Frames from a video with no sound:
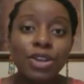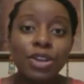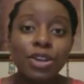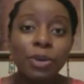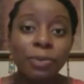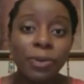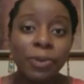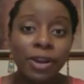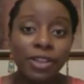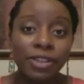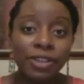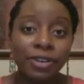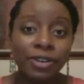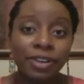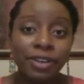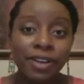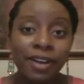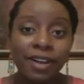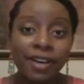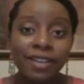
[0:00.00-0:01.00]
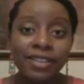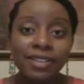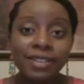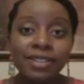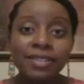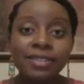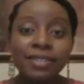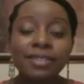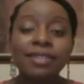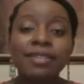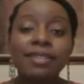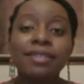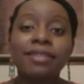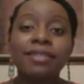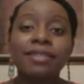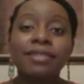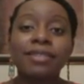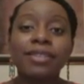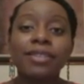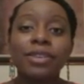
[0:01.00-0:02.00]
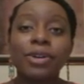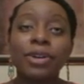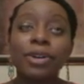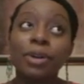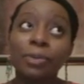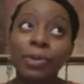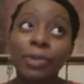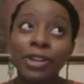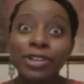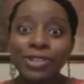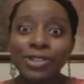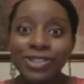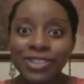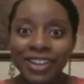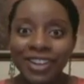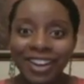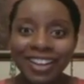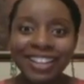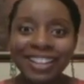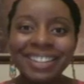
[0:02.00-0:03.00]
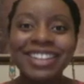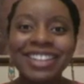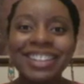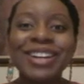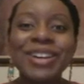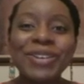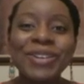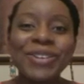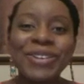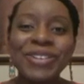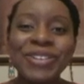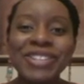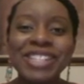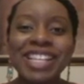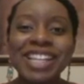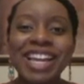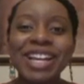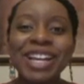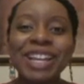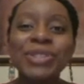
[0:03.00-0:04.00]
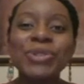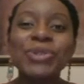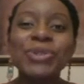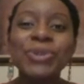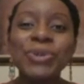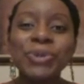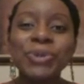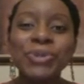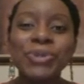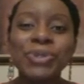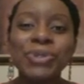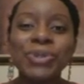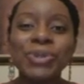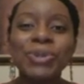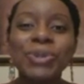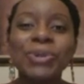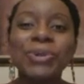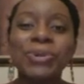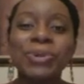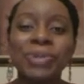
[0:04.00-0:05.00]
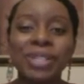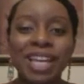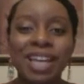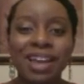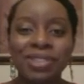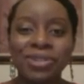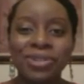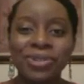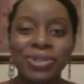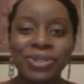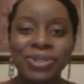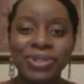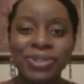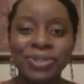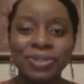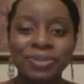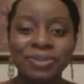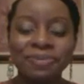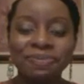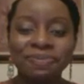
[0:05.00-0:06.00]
Your brother-in-laws, or your brothers-in-law, we will say sus cuñados.